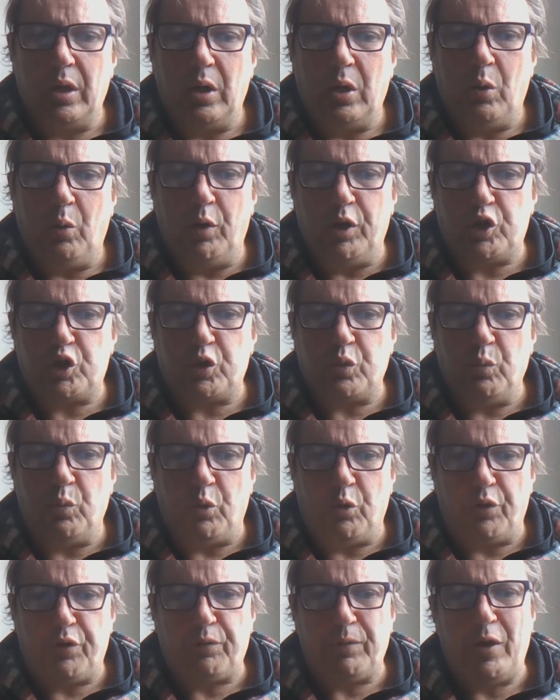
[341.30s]
which
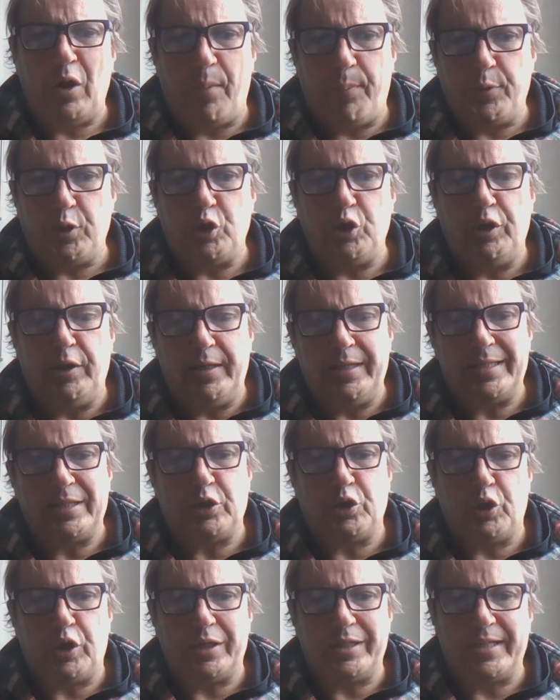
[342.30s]
were three opportunities
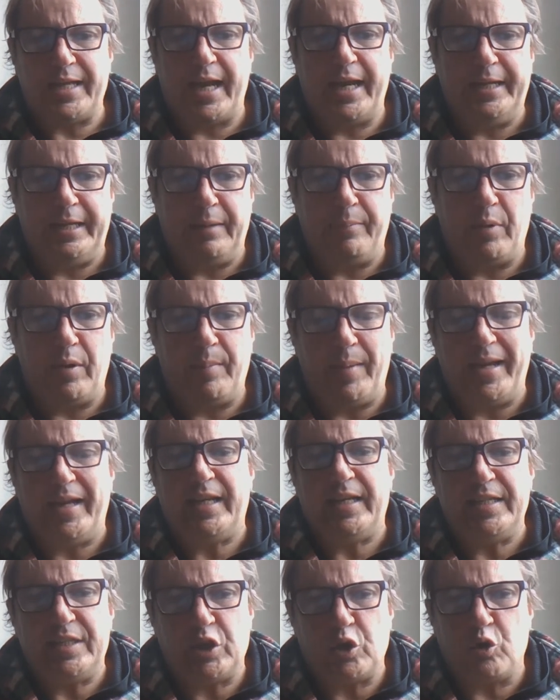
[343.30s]
to contain it by
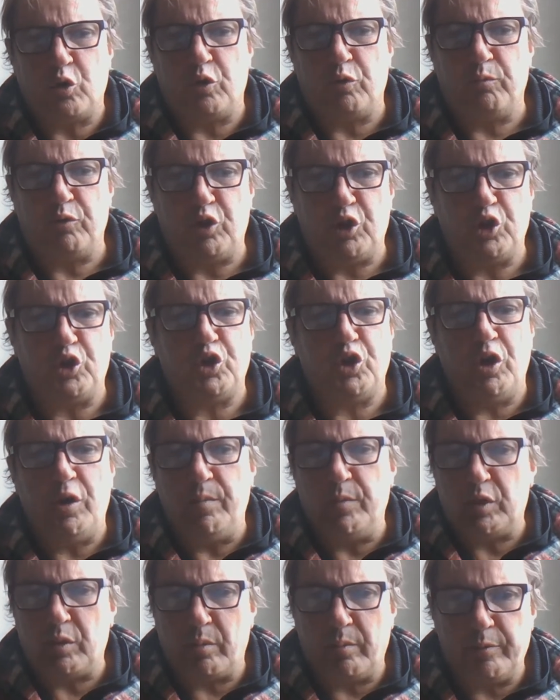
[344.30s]
making sure the
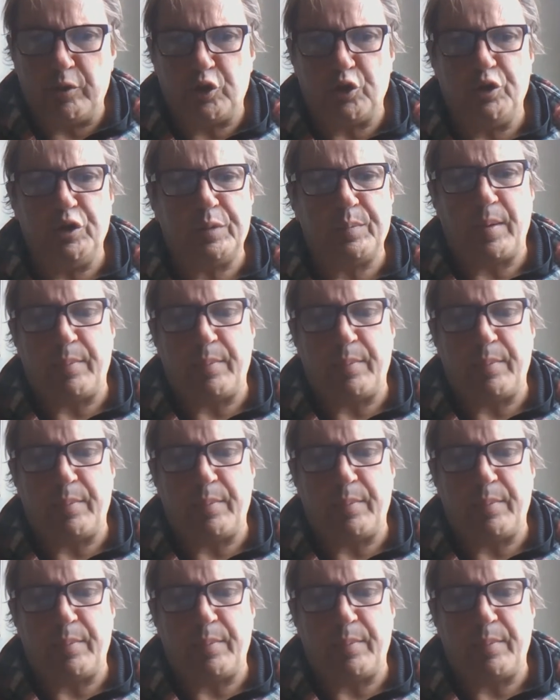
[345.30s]
germs were reduced